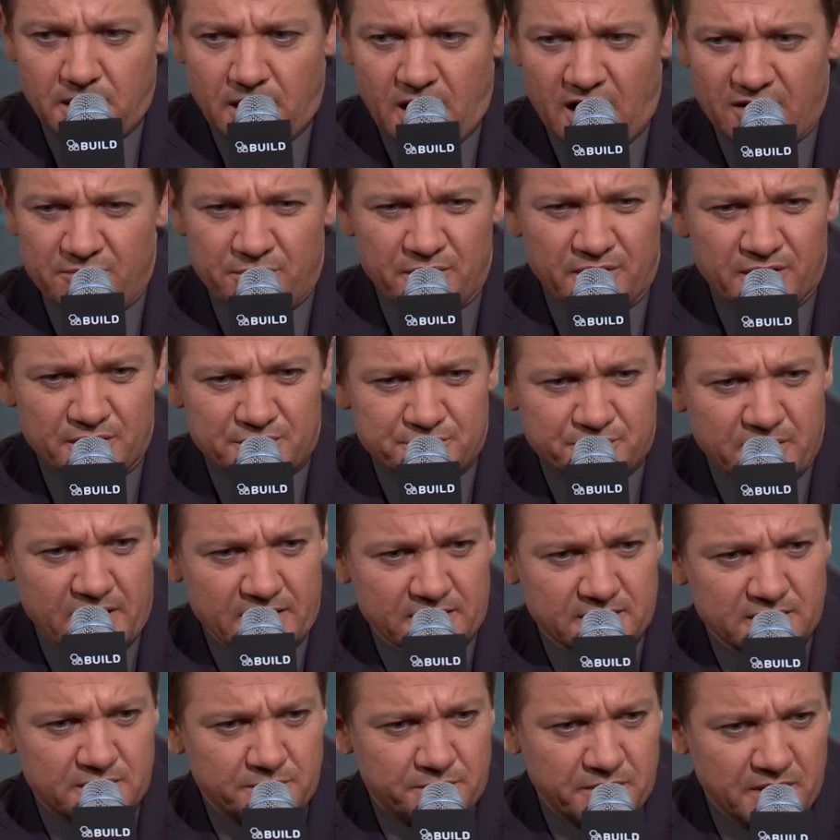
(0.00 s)
I've been
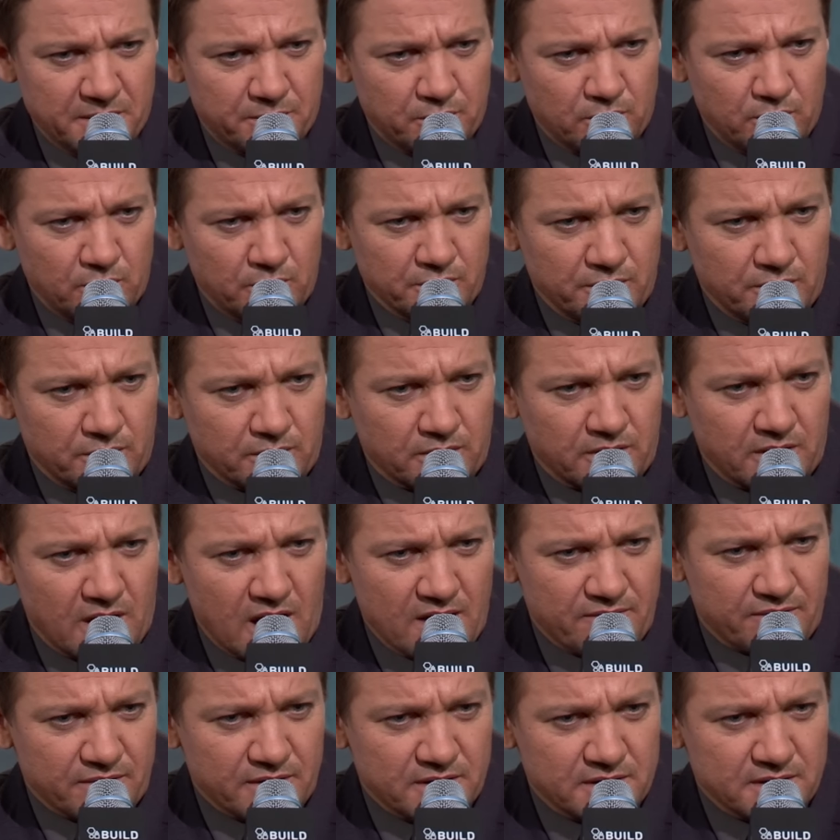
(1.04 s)
attracted to people they're
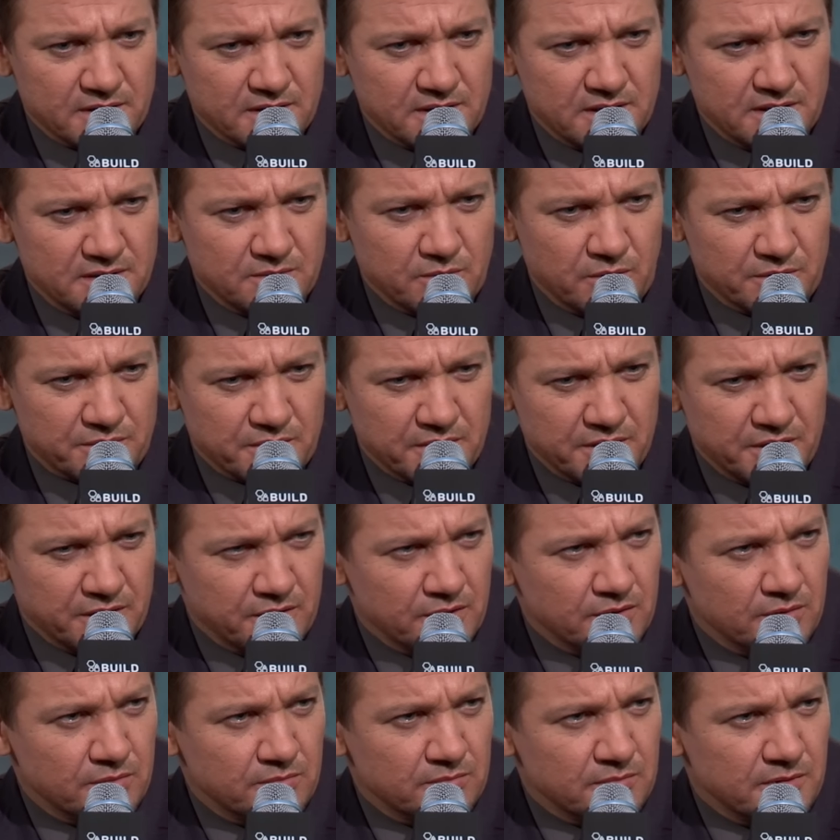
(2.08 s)
confident in what they
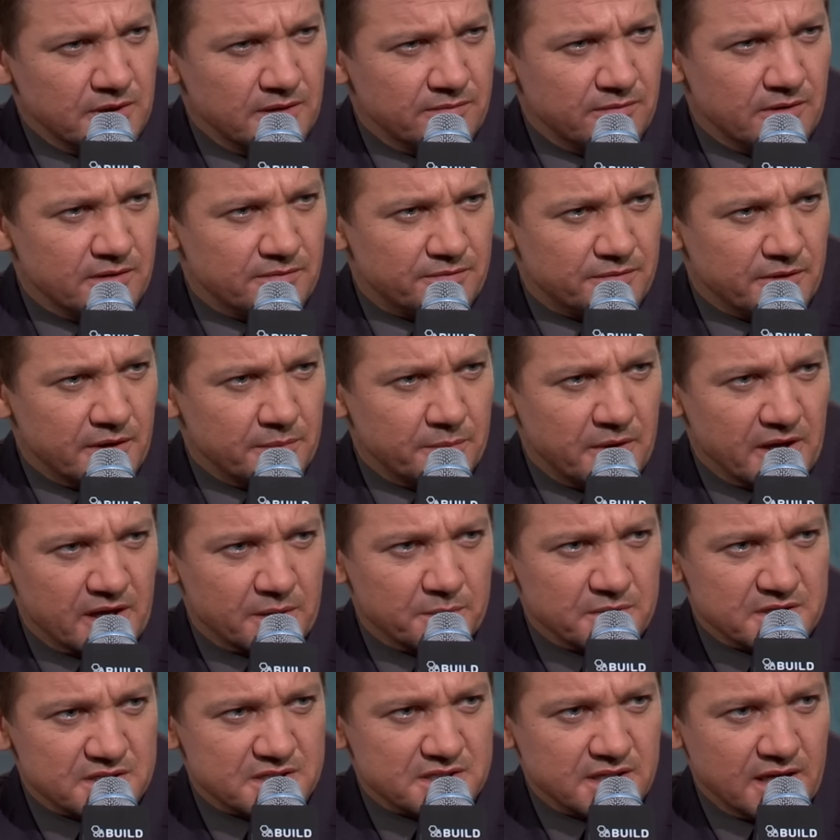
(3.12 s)
do. Even if they make a
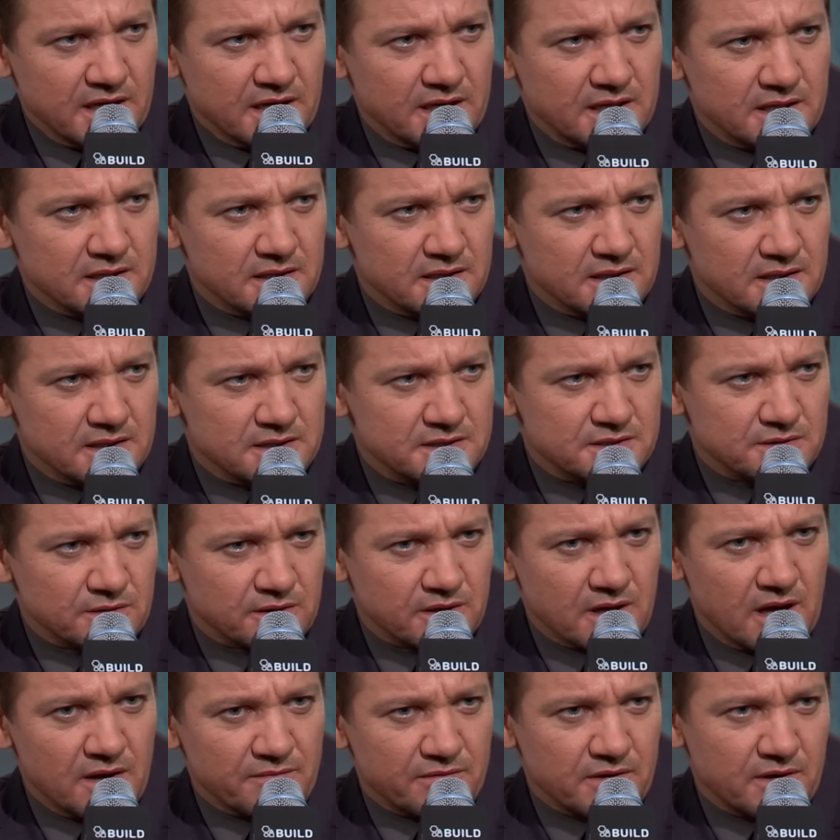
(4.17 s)
mistake, at least they're
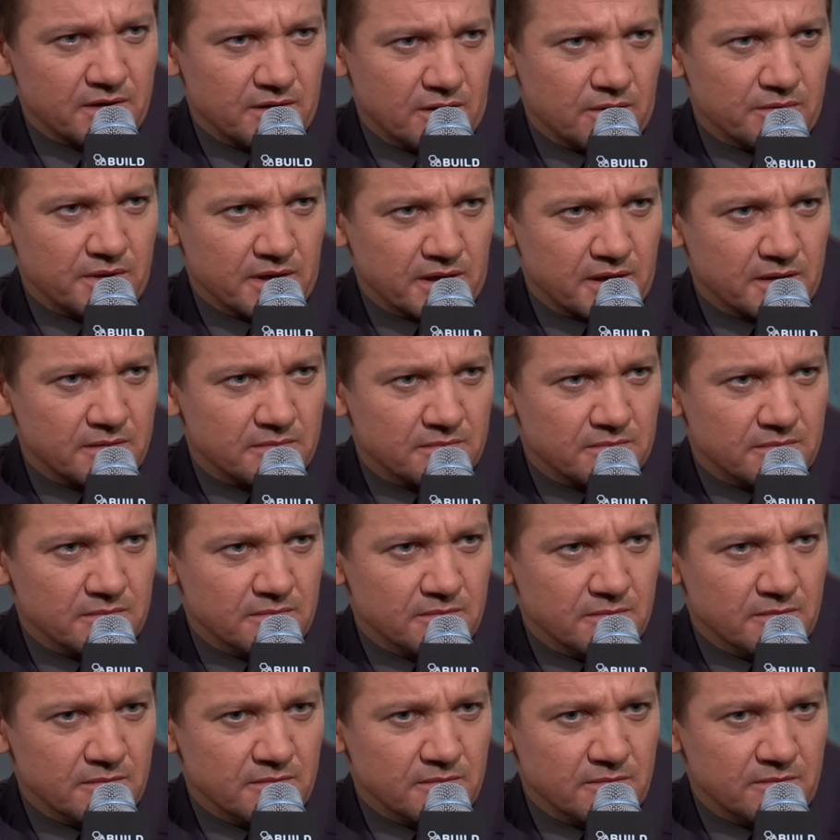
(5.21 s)
confident and know they can
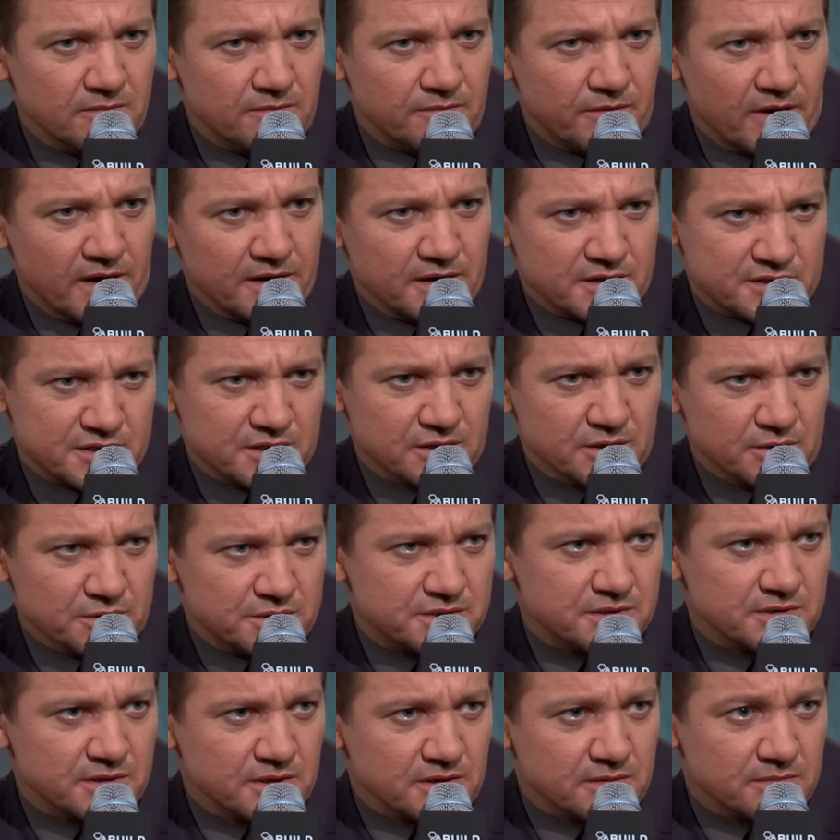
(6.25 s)
find a
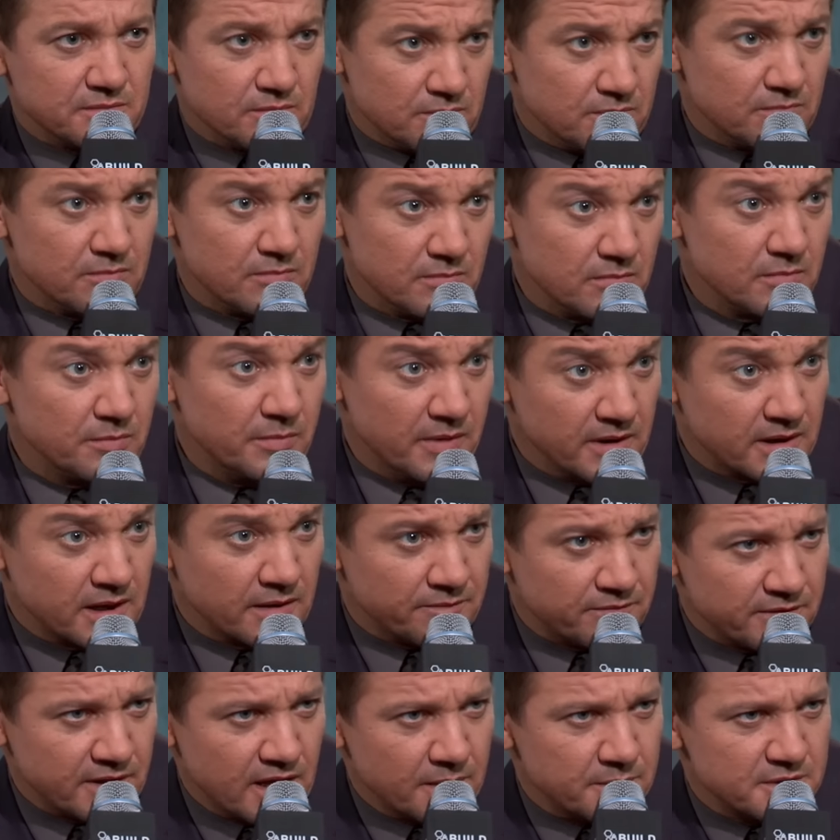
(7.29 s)
solution to make
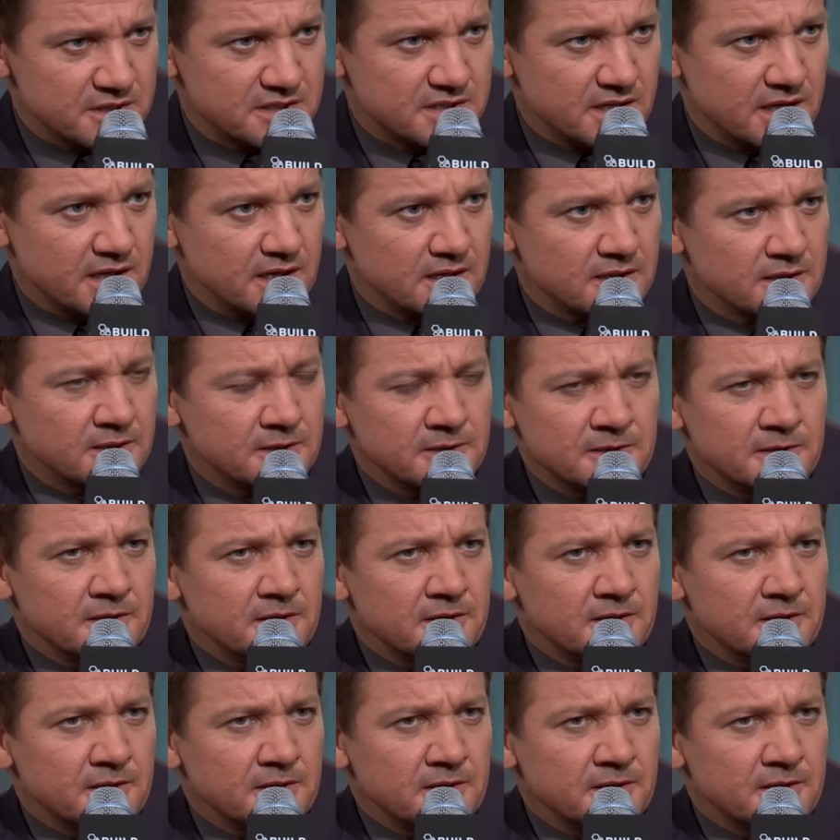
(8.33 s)
up for that mistake.